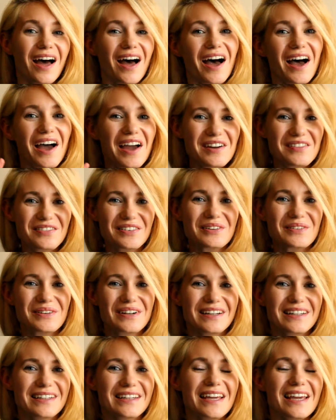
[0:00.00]
Hi
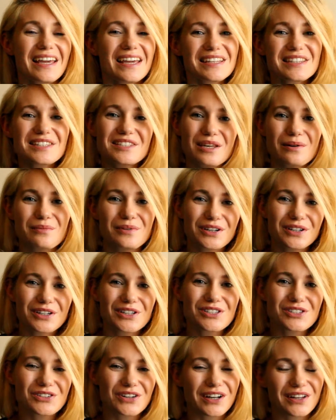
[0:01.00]
everyone, it's summer in
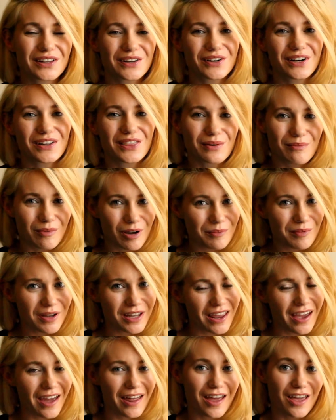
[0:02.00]
Australia at the
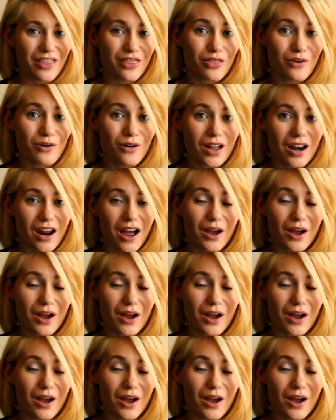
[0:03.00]
moment and I thought